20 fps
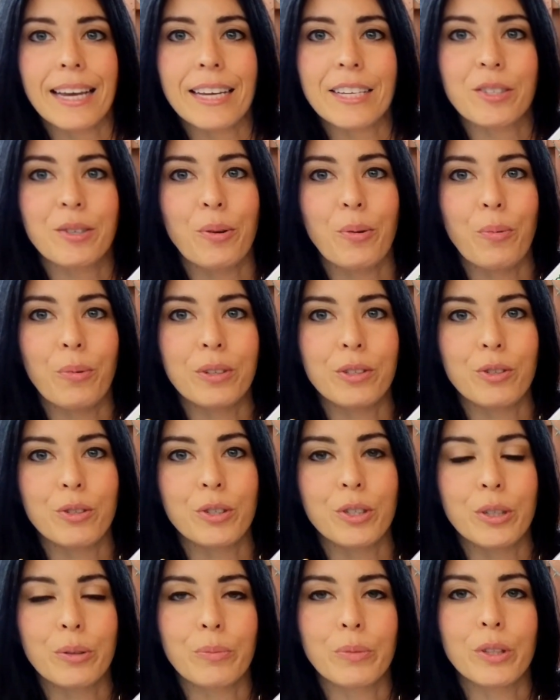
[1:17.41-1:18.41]
so once you're
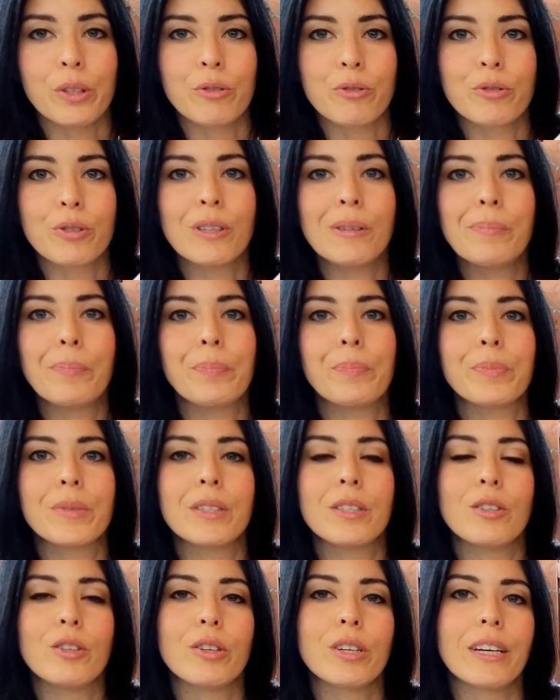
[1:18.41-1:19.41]
done with your sculpt,
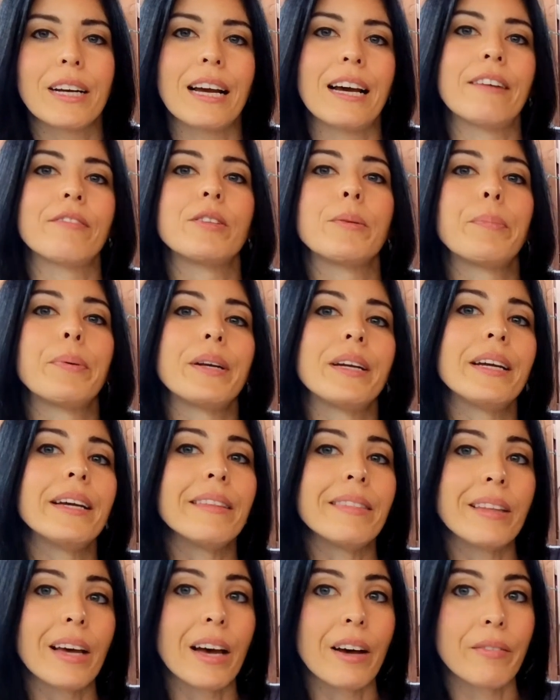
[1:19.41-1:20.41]
you're going to have to put it
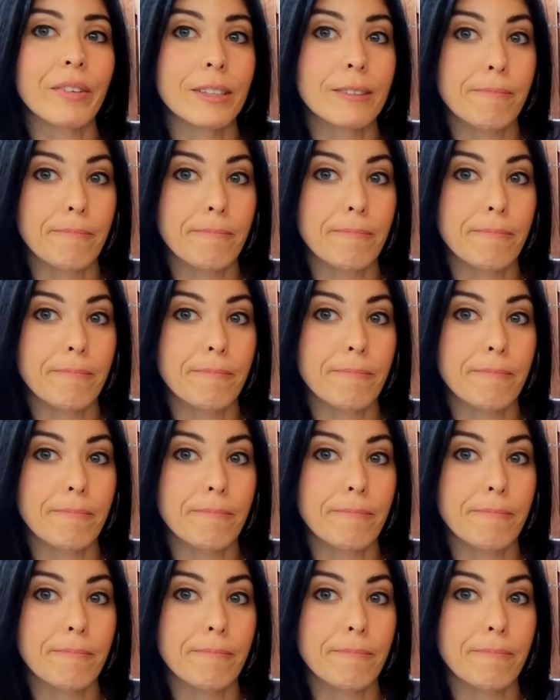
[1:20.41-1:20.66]
in the oven.